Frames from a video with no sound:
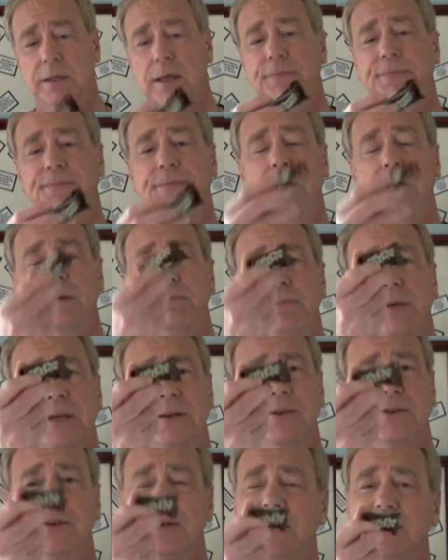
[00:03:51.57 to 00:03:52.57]
They're fun
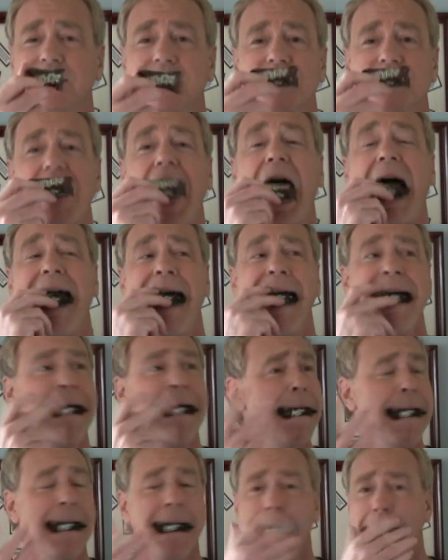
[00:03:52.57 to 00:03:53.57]
because you can just
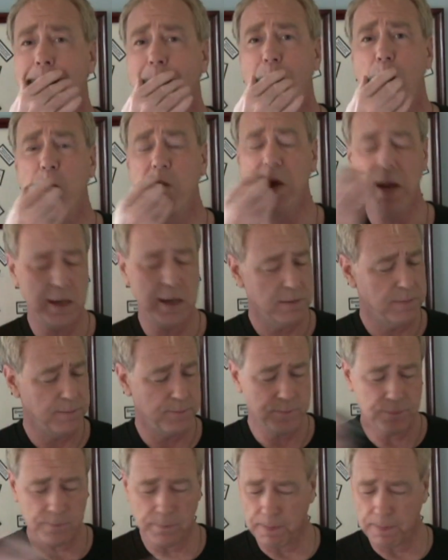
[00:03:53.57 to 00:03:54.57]

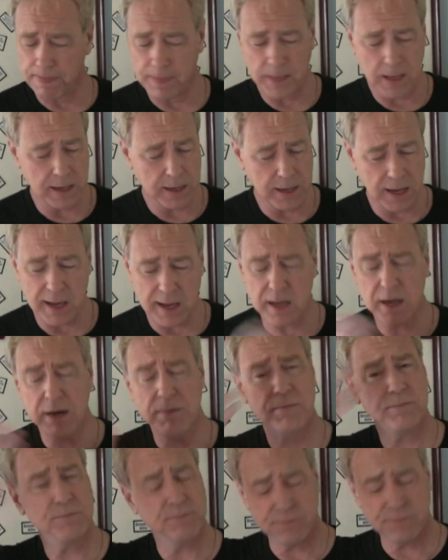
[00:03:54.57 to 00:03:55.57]
eat, eat
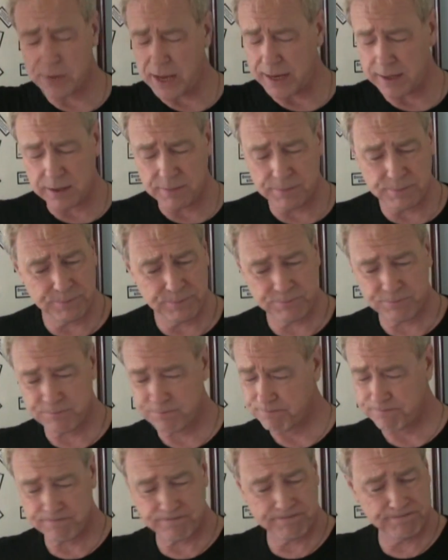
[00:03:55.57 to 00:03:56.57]
them like,
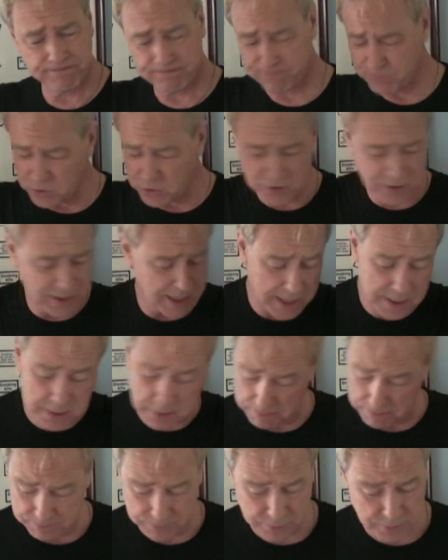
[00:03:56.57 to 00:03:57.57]
just eat
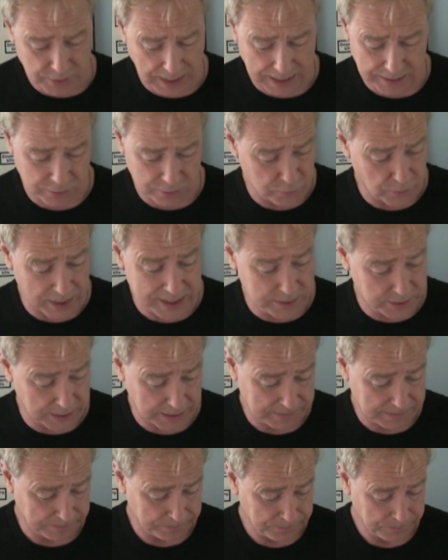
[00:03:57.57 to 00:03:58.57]
them like crazy.
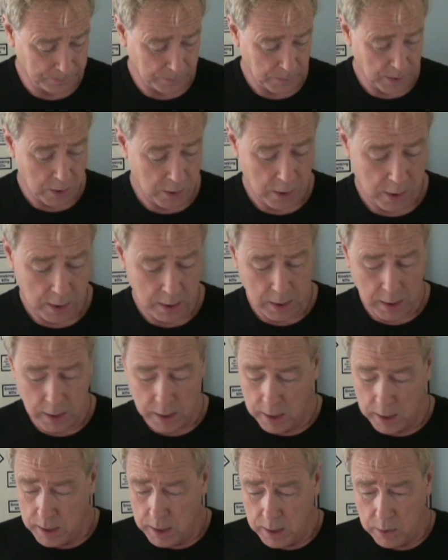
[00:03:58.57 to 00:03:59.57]

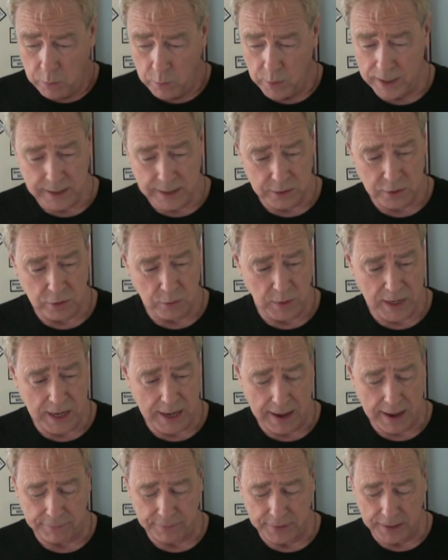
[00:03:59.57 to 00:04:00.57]
What else do we
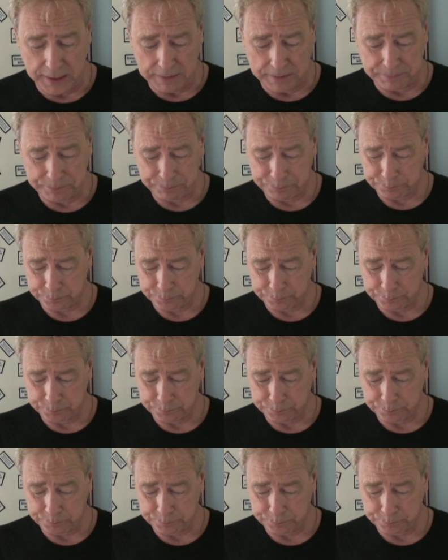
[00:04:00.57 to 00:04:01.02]
have here?